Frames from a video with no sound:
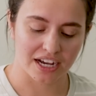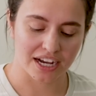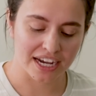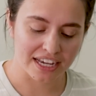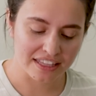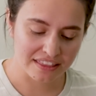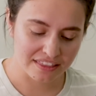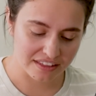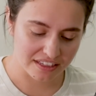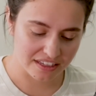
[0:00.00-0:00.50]

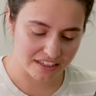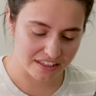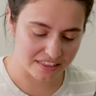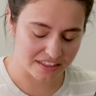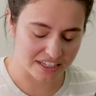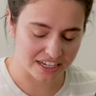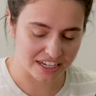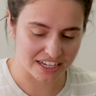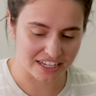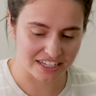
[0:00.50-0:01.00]
I think
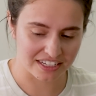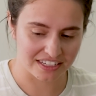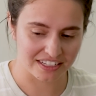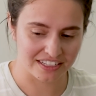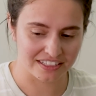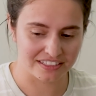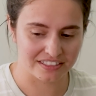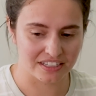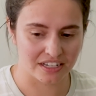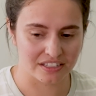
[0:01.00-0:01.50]
that
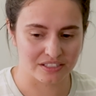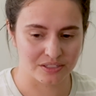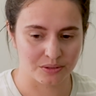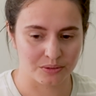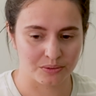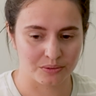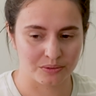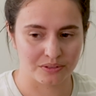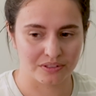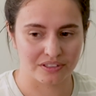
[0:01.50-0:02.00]
it
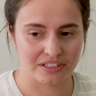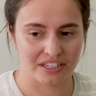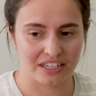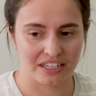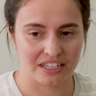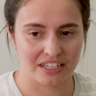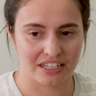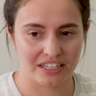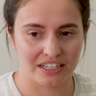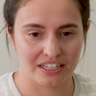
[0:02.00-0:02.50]
doesn't
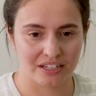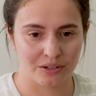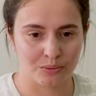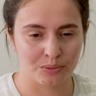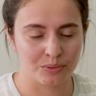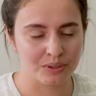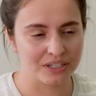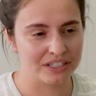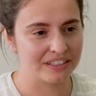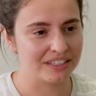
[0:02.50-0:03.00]

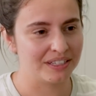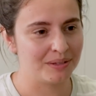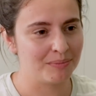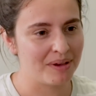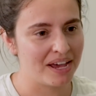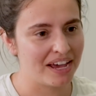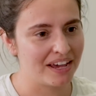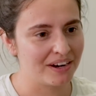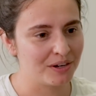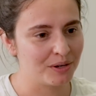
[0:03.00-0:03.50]
really
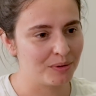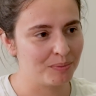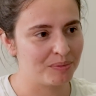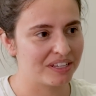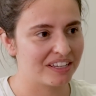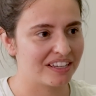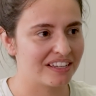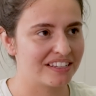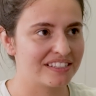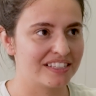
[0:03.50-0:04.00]
matter
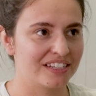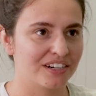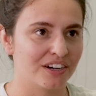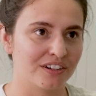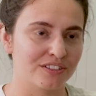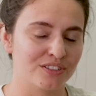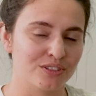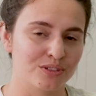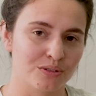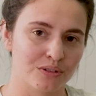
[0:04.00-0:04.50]
because
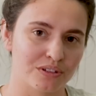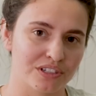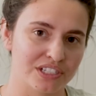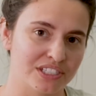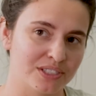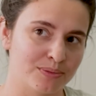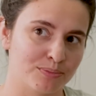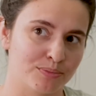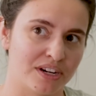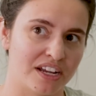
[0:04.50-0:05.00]
there are
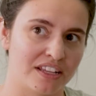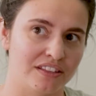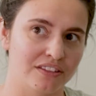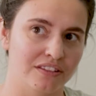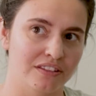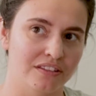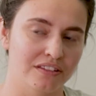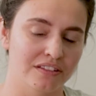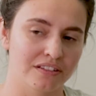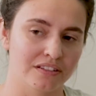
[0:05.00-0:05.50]
stories spread
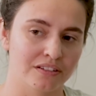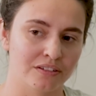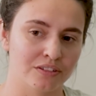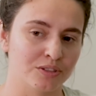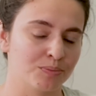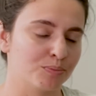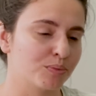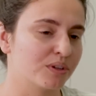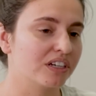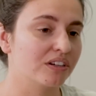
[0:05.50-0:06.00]
or
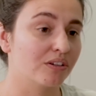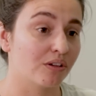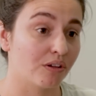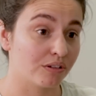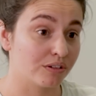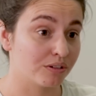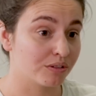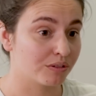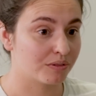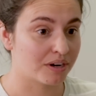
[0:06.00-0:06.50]

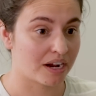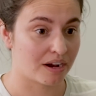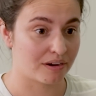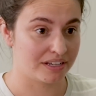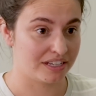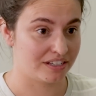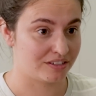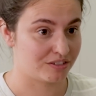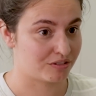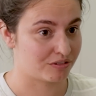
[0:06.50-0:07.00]
sprinkled
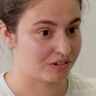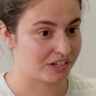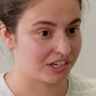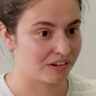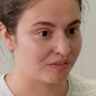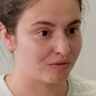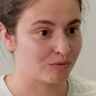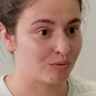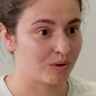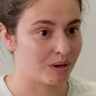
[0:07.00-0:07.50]
throughout history
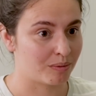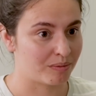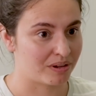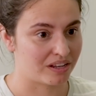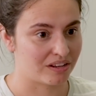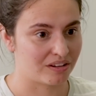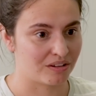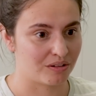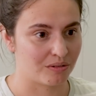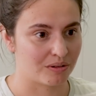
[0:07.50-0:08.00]
of
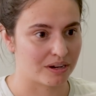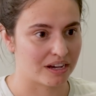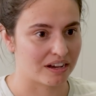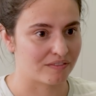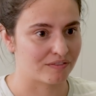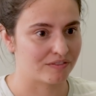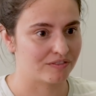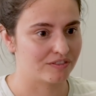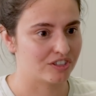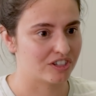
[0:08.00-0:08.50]
women who
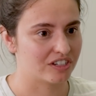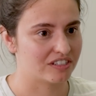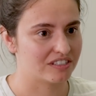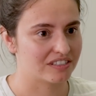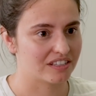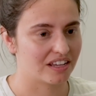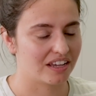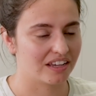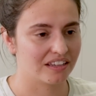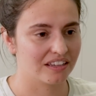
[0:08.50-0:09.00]
have
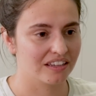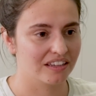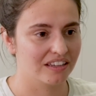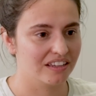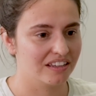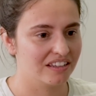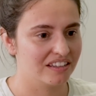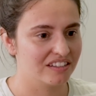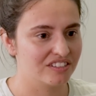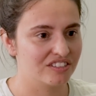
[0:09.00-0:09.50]
just like
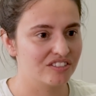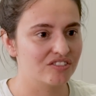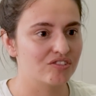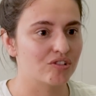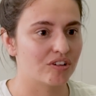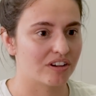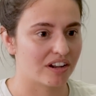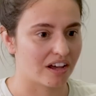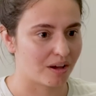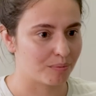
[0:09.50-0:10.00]

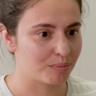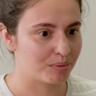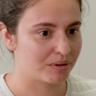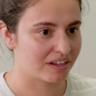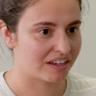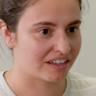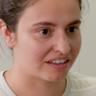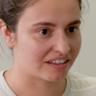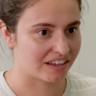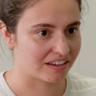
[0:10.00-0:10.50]
stood up
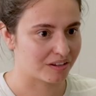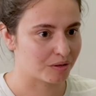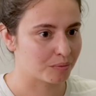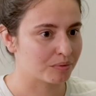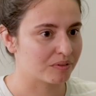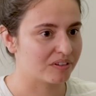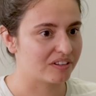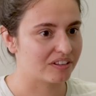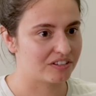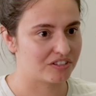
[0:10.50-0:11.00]
and like
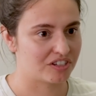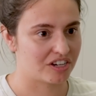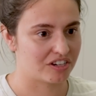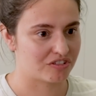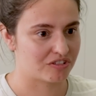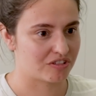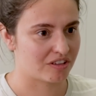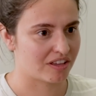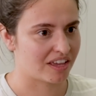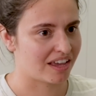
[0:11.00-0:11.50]
completely
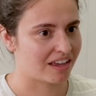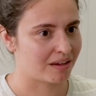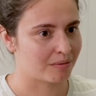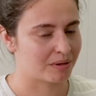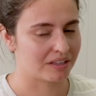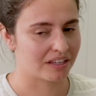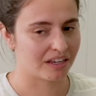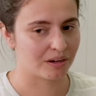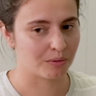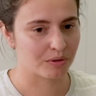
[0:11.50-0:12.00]
changed the game
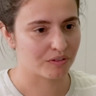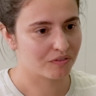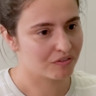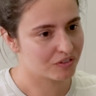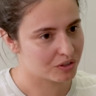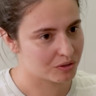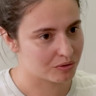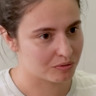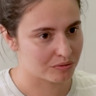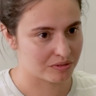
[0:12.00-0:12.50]
and like
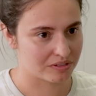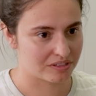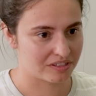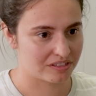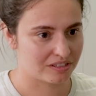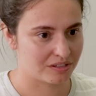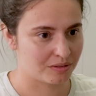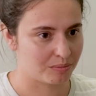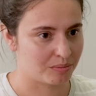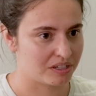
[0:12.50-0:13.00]

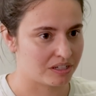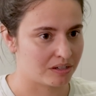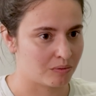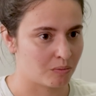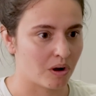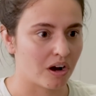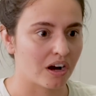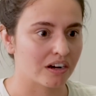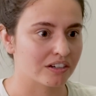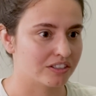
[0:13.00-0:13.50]
refused to be
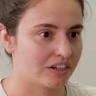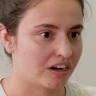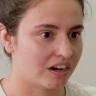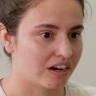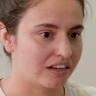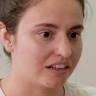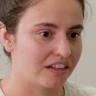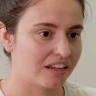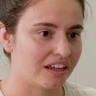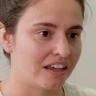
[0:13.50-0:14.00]
walked on.